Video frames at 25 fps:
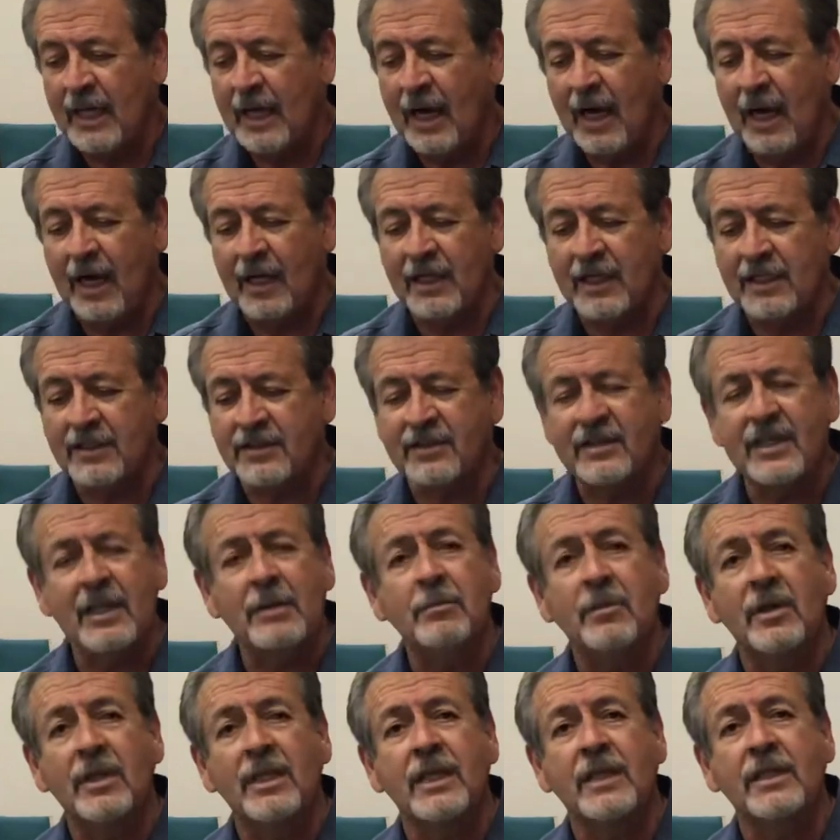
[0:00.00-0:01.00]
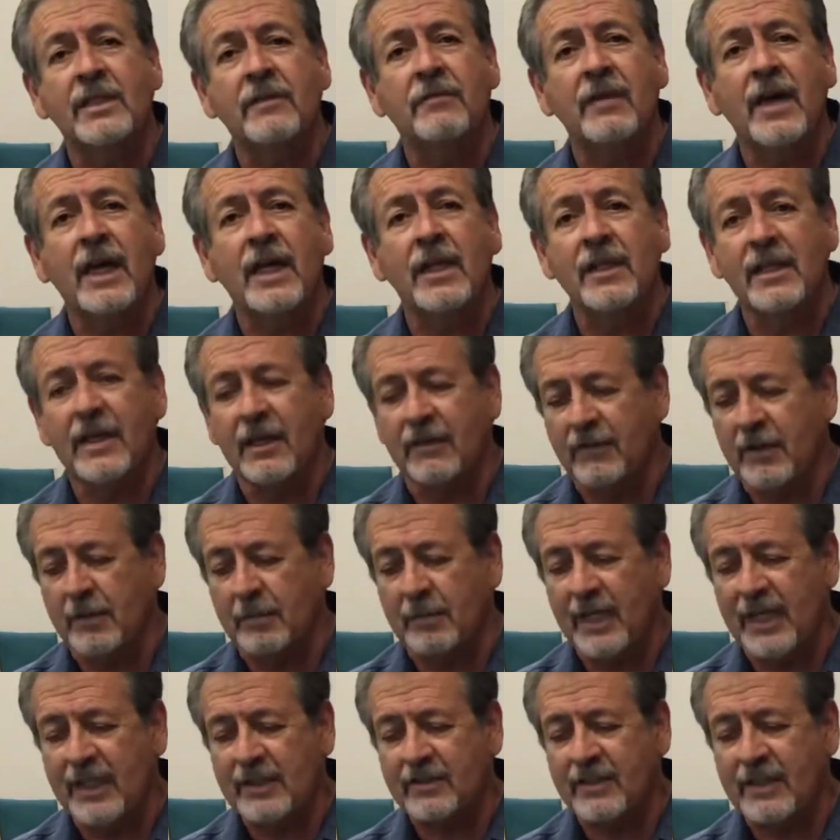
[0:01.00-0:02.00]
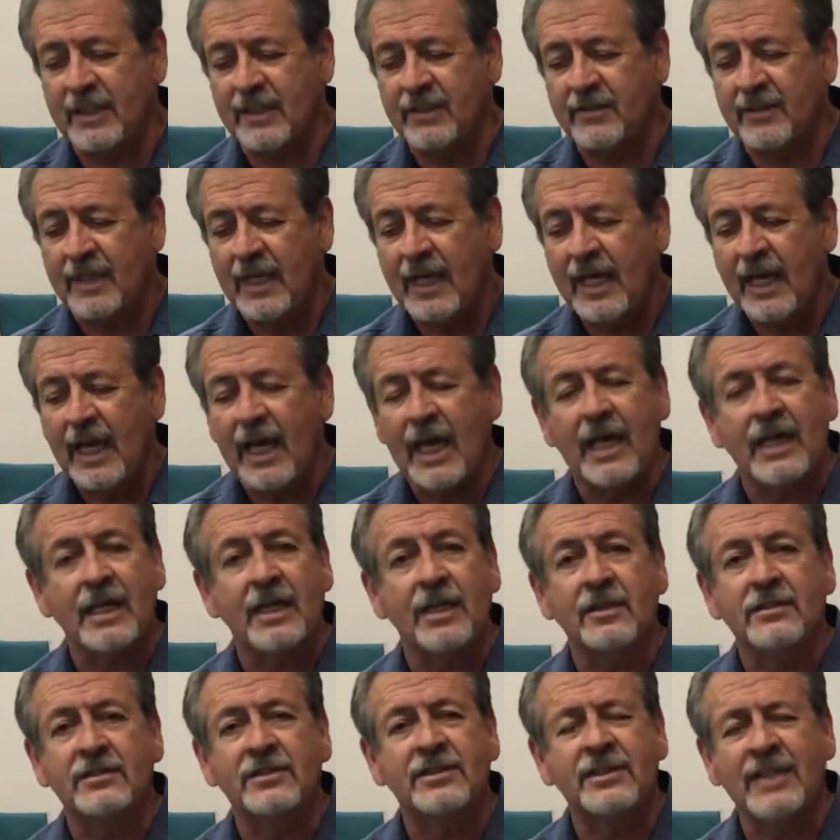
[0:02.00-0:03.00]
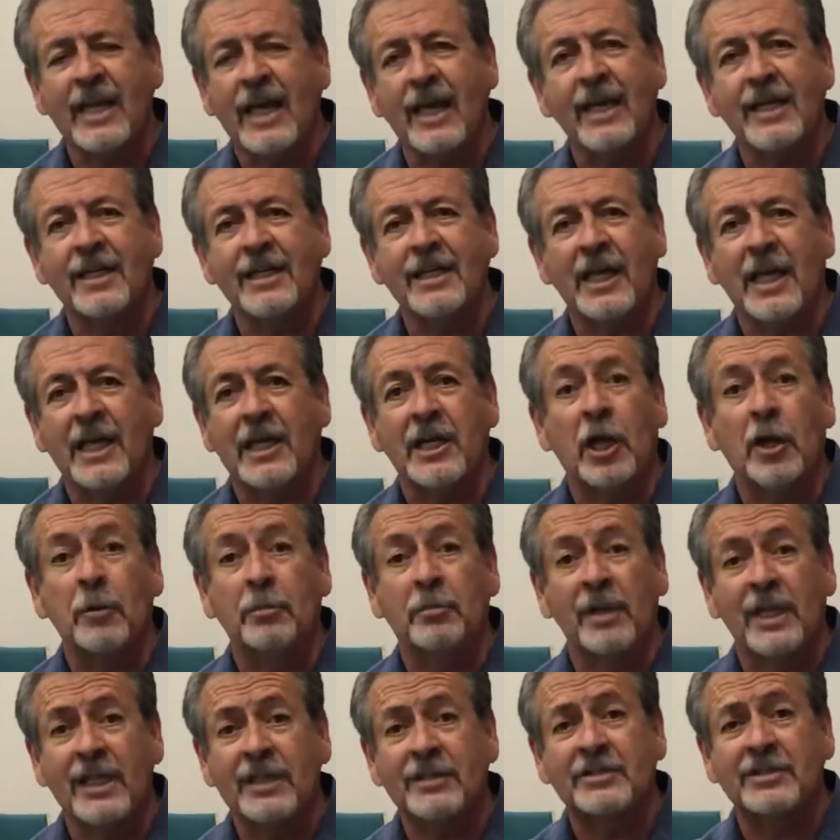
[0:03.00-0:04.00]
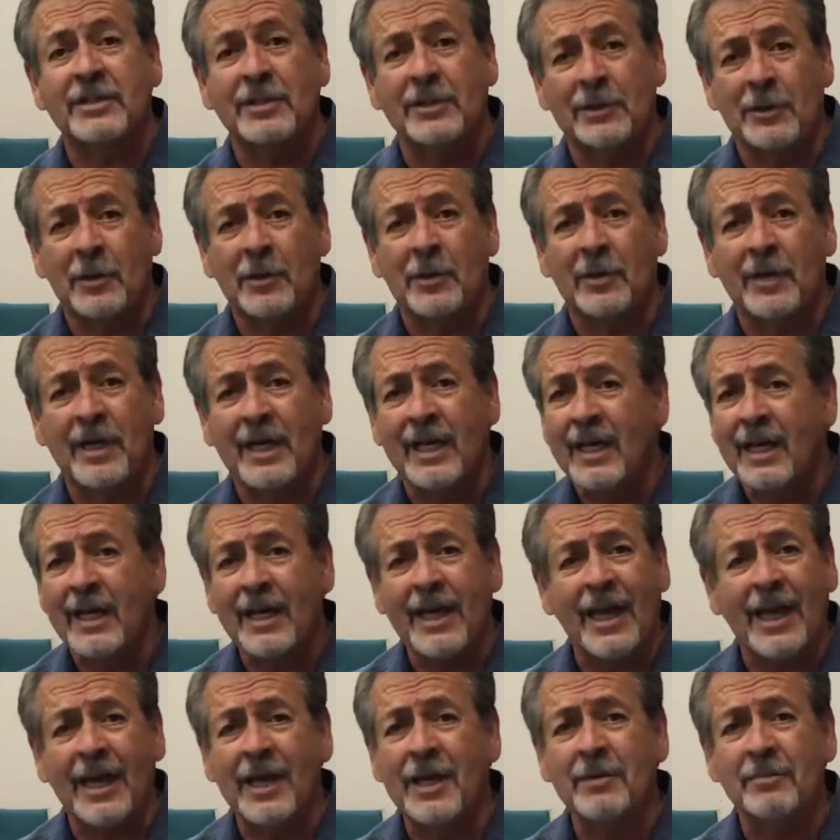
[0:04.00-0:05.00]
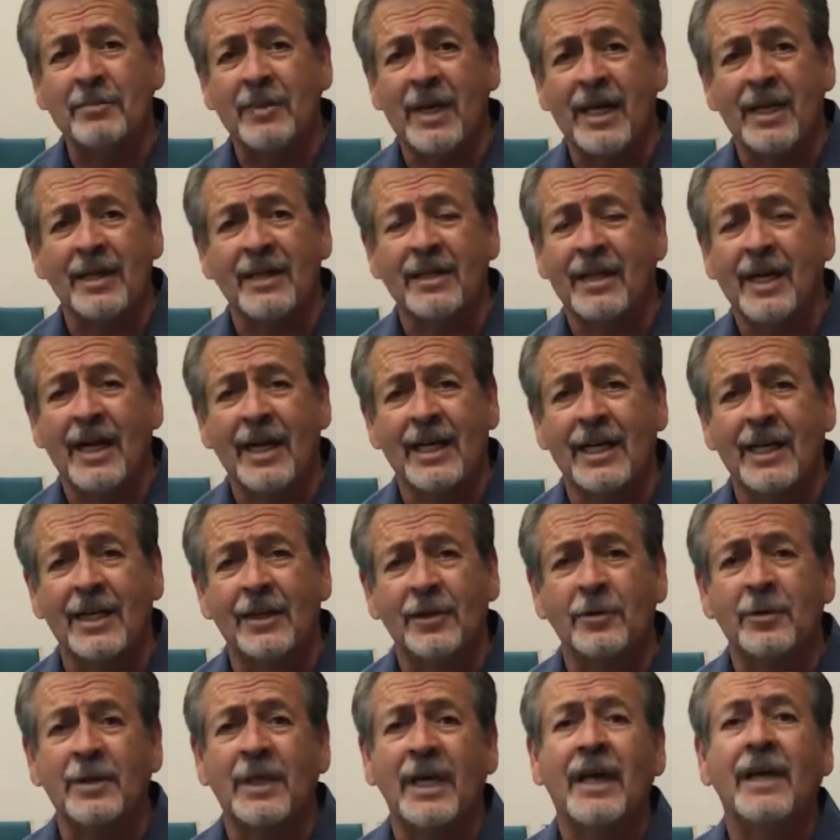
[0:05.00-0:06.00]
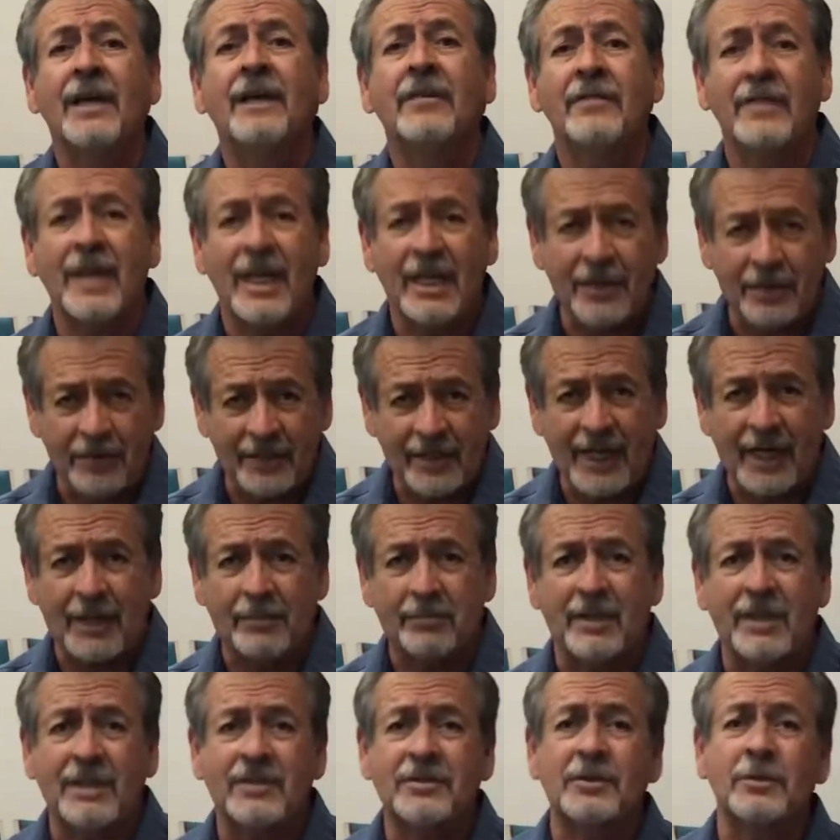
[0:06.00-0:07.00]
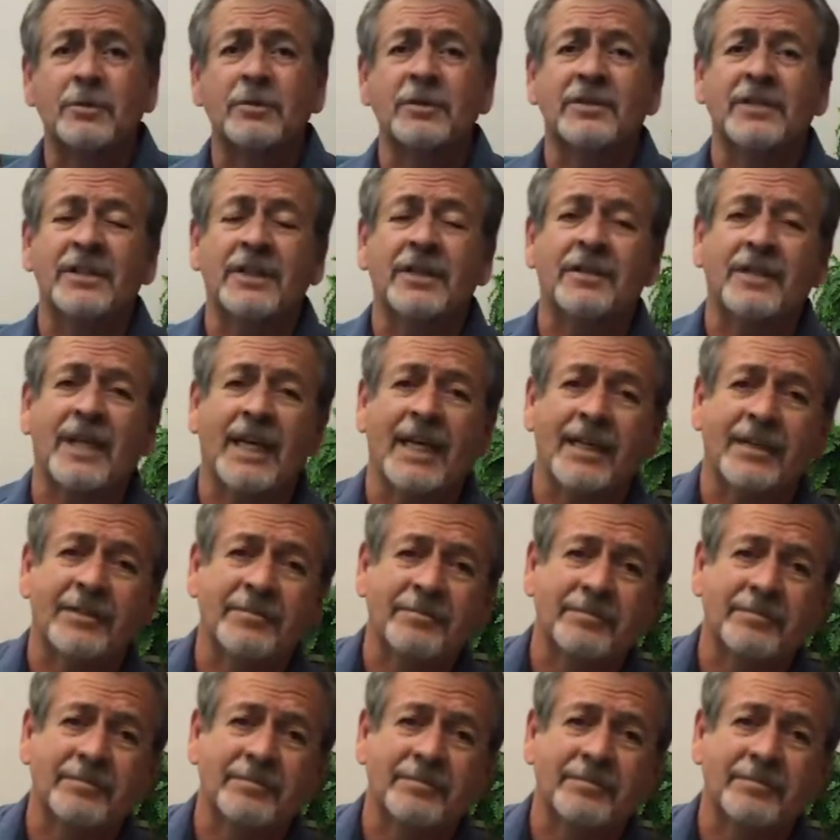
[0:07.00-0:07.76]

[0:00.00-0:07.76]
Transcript: I'll assemble in the valley of the blessings, and I'll stand and I'll bless the Lord. Amen. Hallelujah. Thank you. God bless you. We'll see you again.